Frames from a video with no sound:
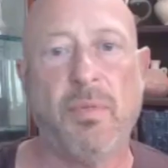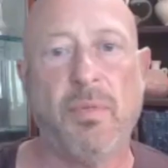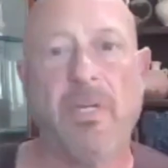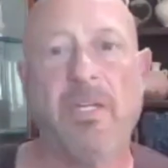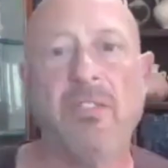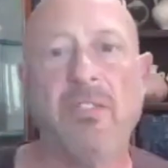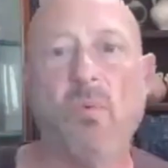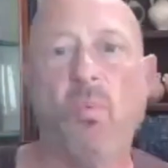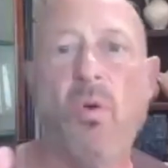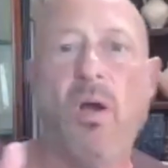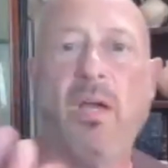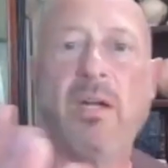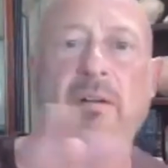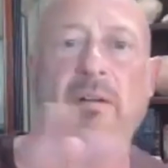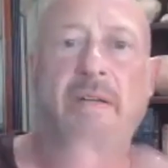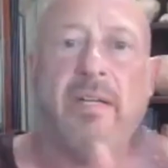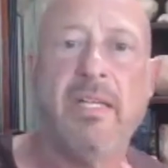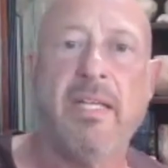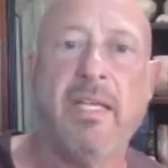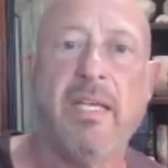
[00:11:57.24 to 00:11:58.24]
bringing the
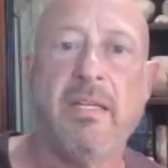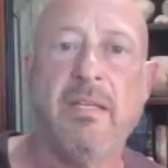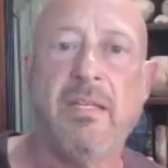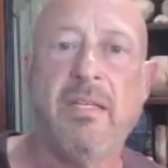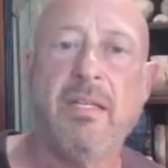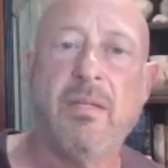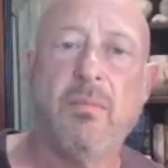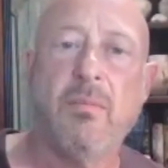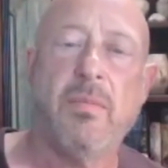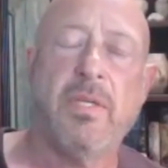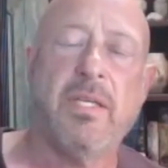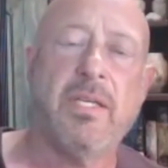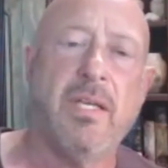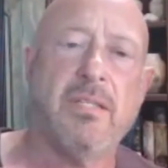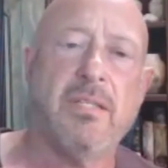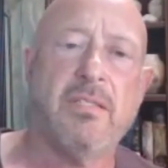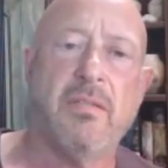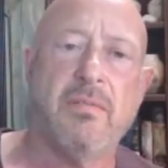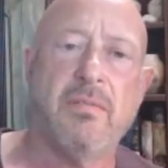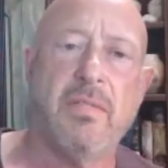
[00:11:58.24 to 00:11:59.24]
water in
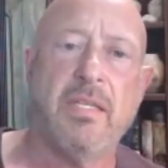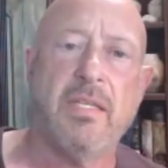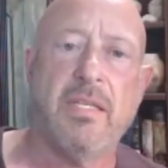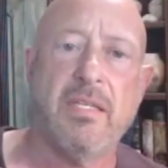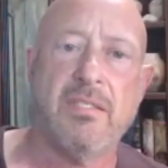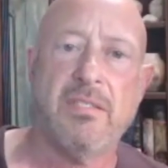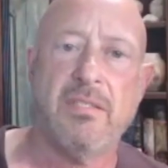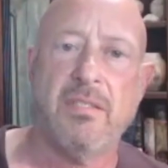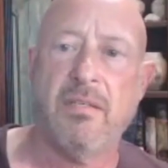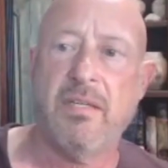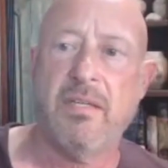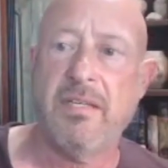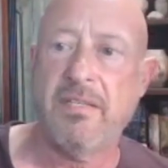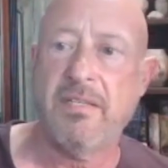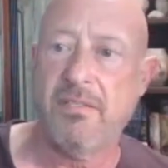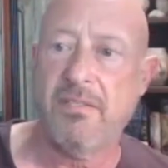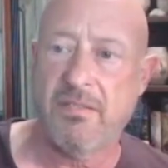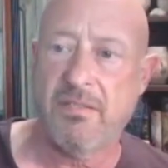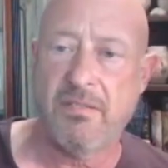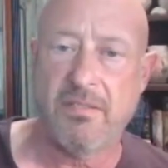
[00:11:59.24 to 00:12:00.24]
because of the
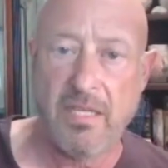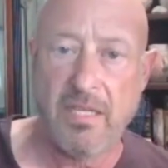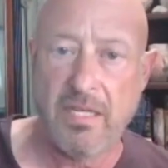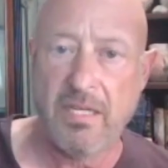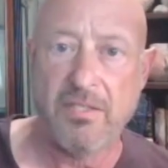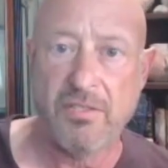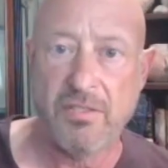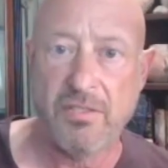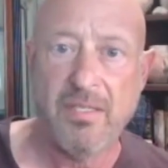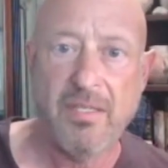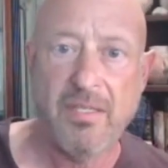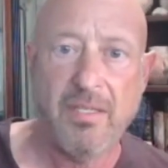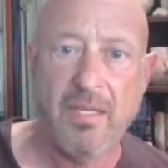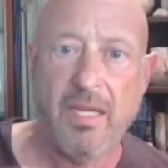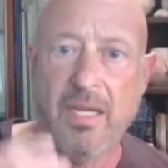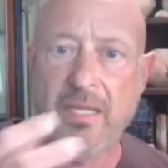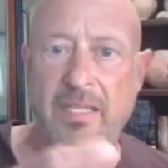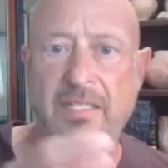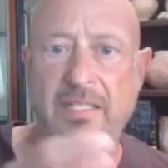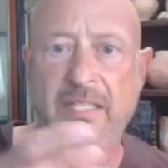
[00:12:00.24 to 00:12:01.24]
Syrian siege,
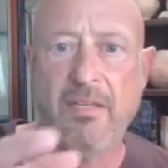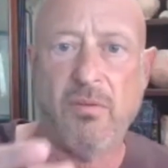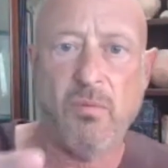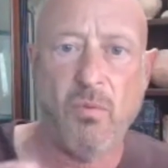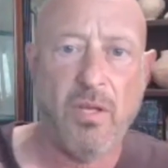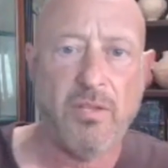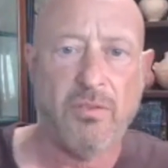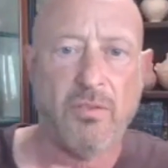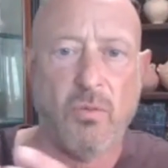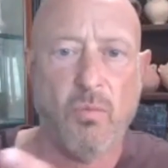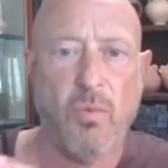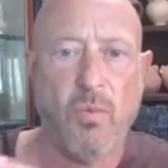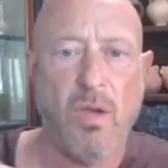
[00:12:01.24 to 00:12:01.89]
and they didn't want their